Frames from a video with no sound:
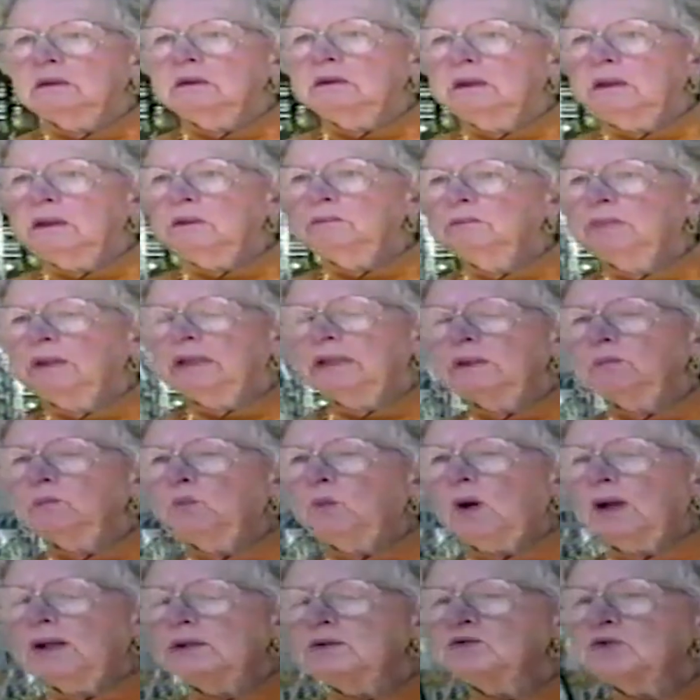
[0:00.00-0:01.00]
and
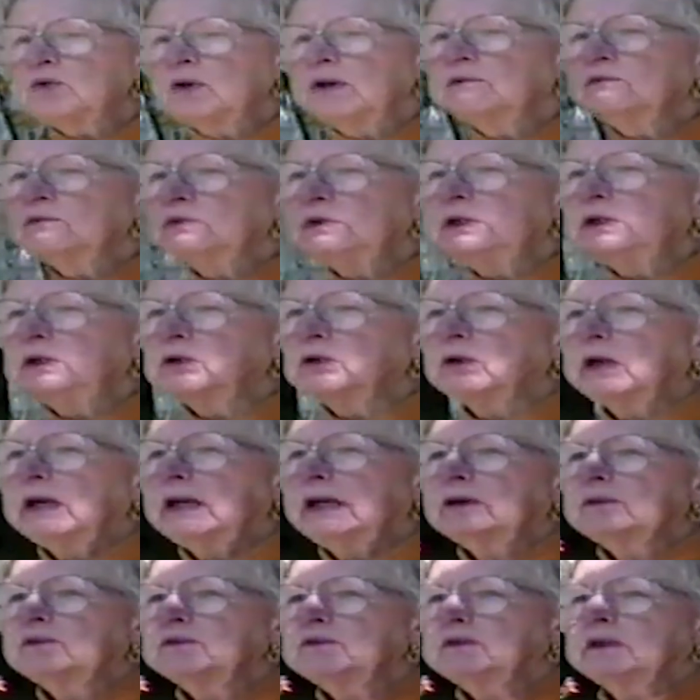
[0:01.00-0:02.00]
Budweiser every year
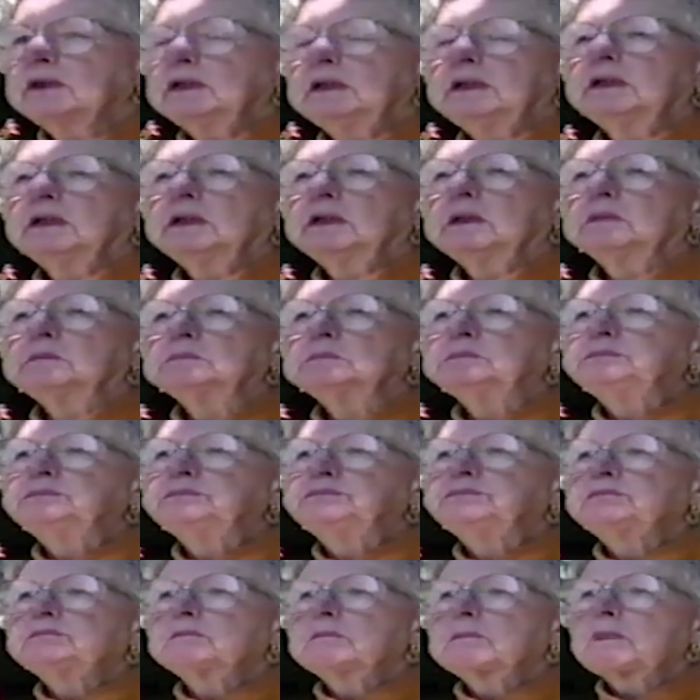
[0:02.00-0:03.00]
has
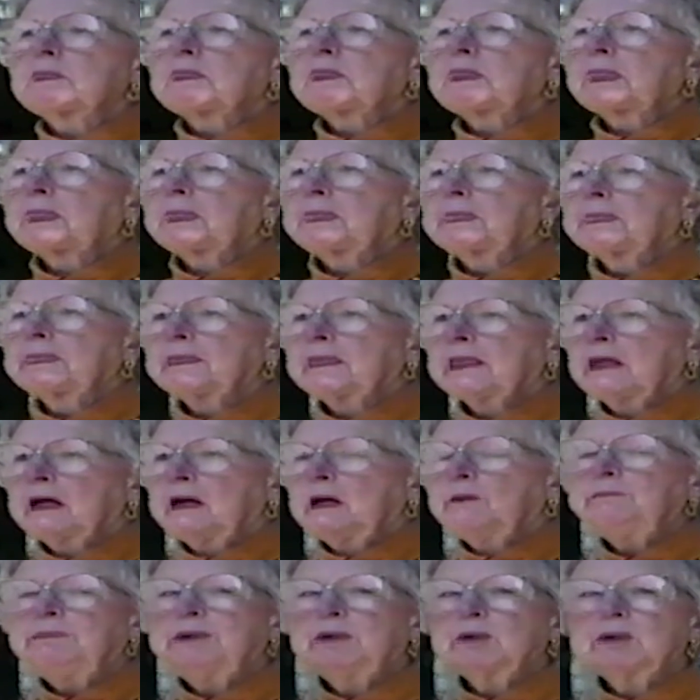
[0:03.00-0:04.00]

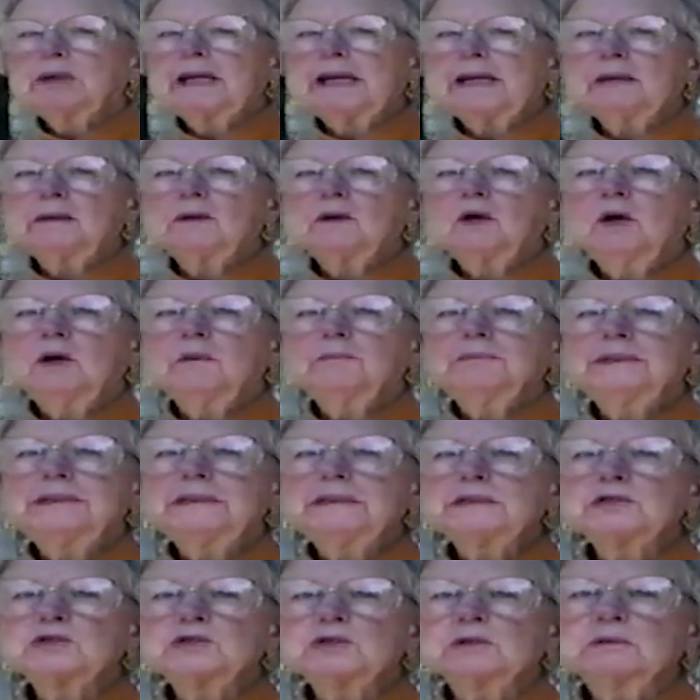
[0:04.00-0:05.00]
a beer can
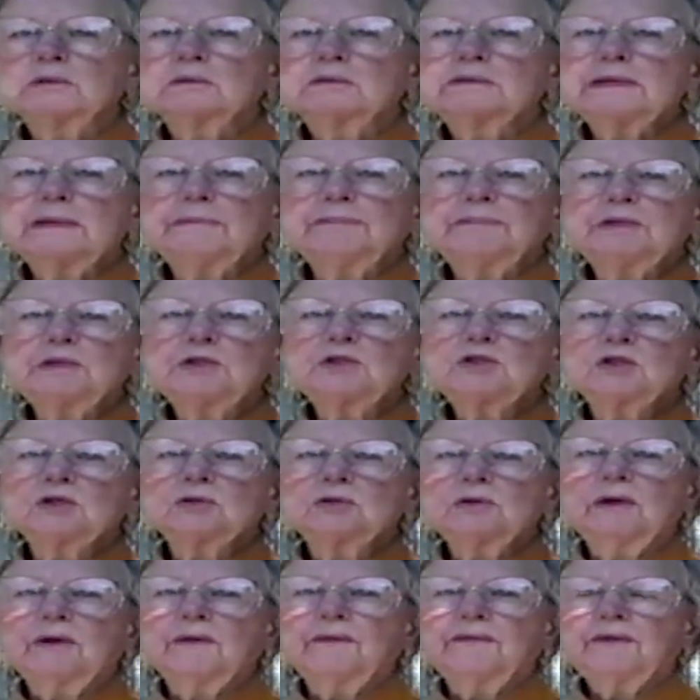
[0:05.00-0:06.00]
competition, except this
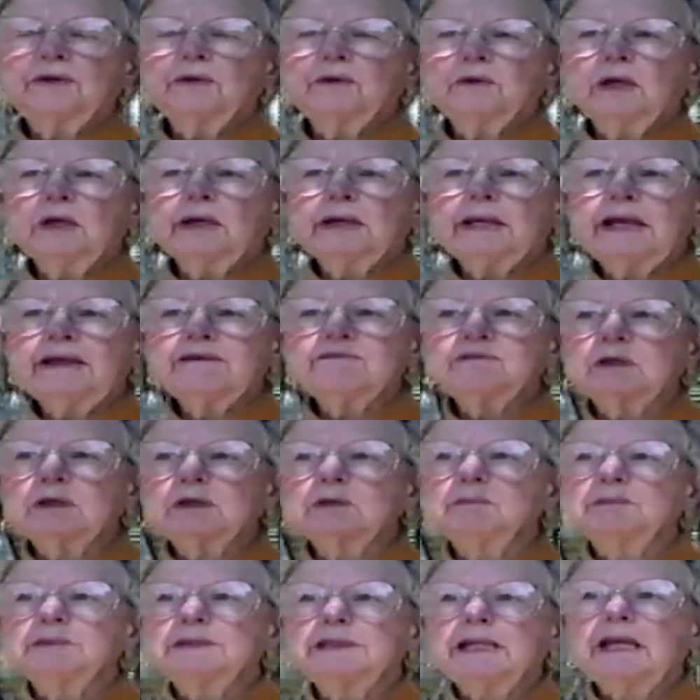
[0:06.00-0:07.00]
year they're not having
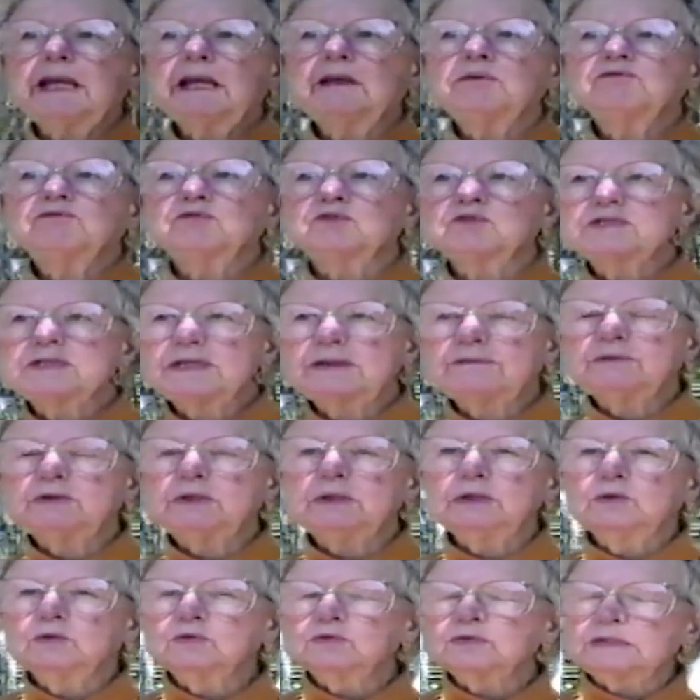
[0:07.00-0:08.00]
it, but they have for 7
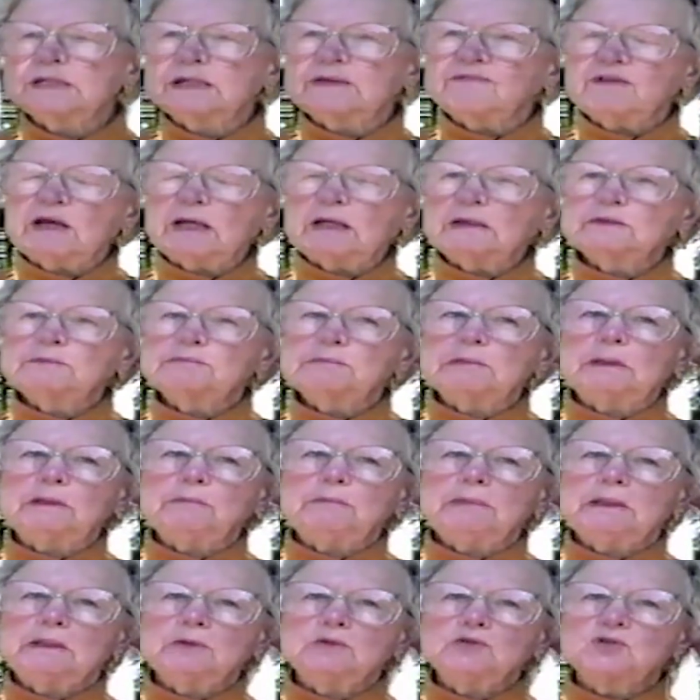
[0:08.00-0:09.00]
years, and they've asked me to
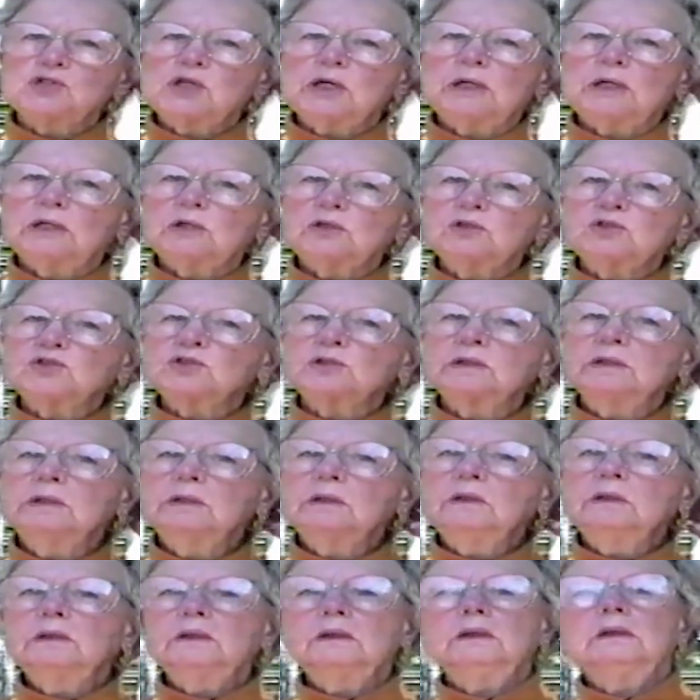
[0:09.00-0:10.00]
be a judge
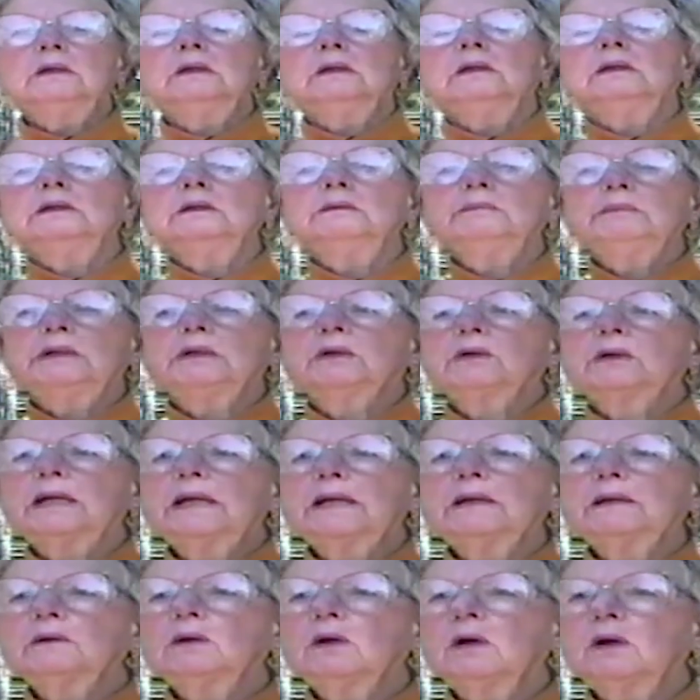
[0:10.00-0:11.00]
in the beer
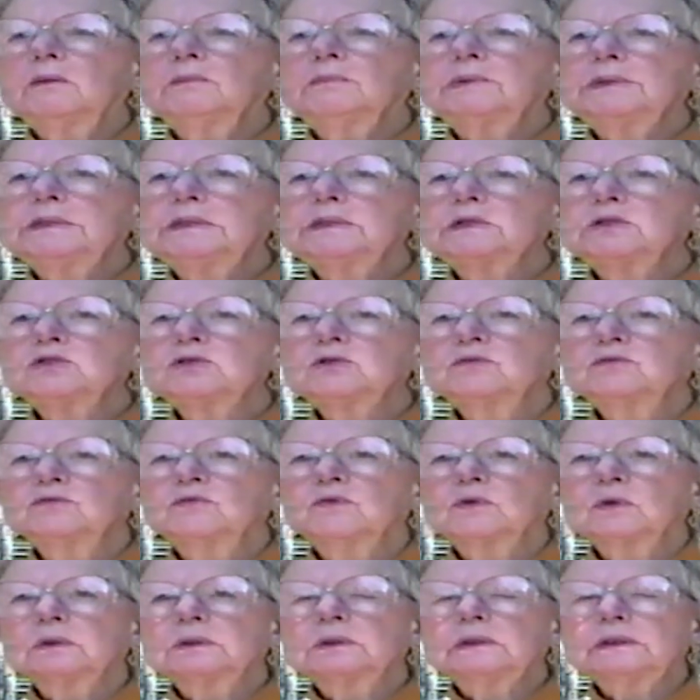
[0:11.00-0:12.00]
can competition
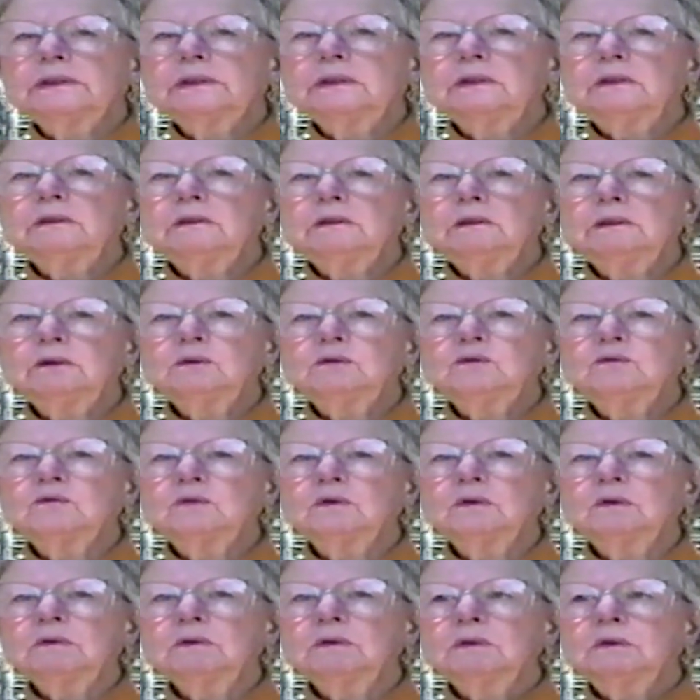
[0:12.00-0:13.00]
for Clean
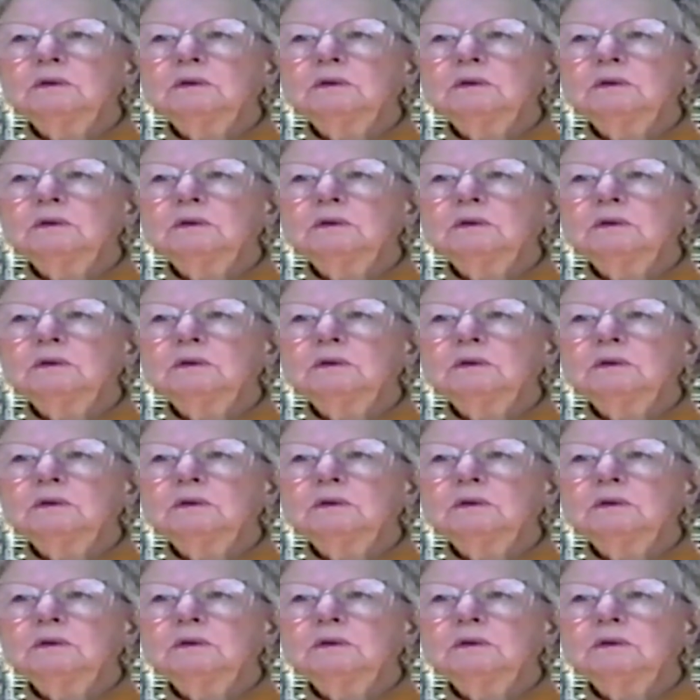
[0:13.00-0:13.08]
Houston.